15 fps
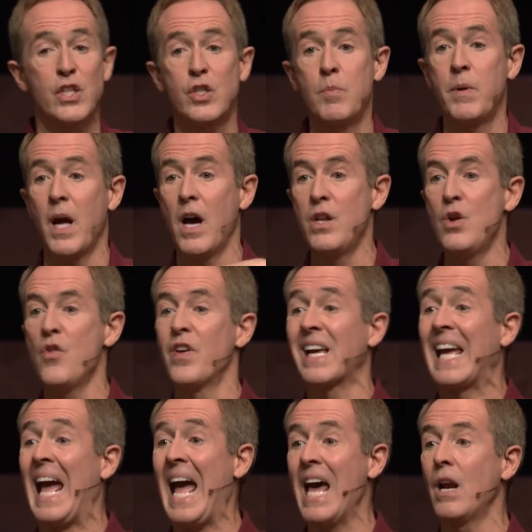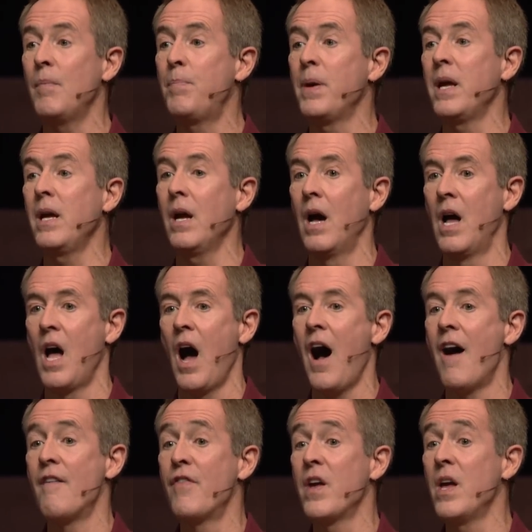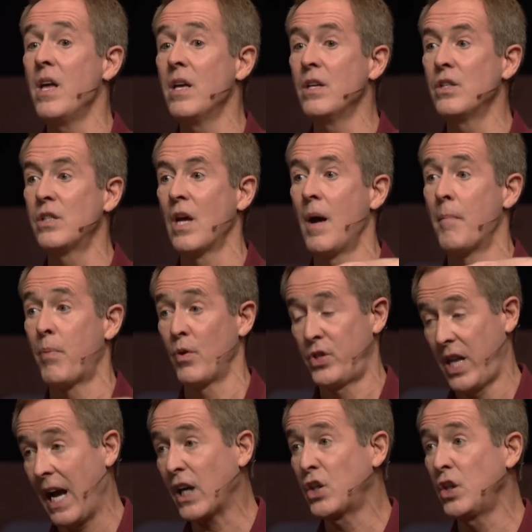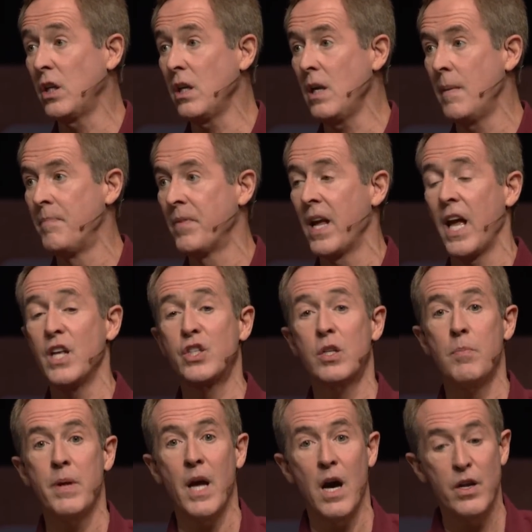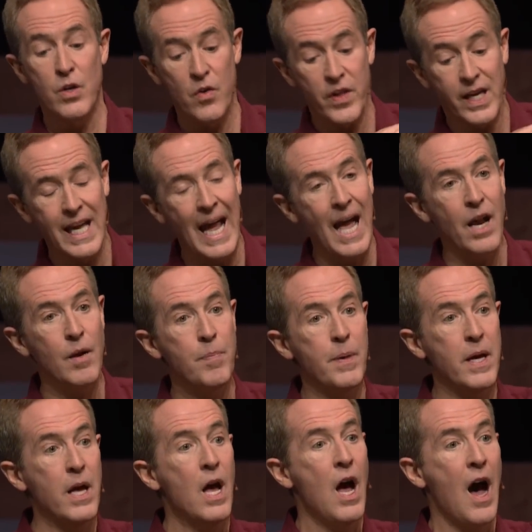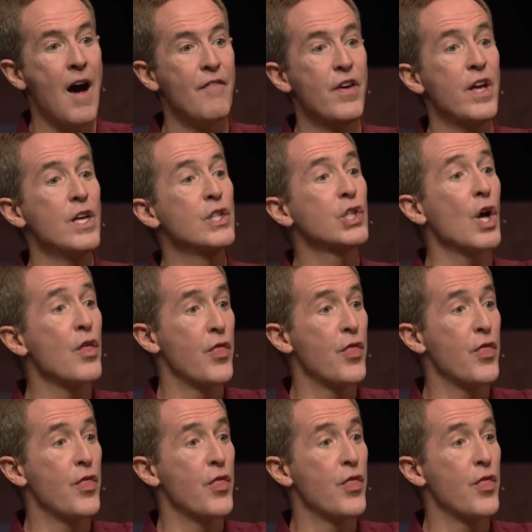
is to be under the canopy of his protection. It's to be under the canopy of his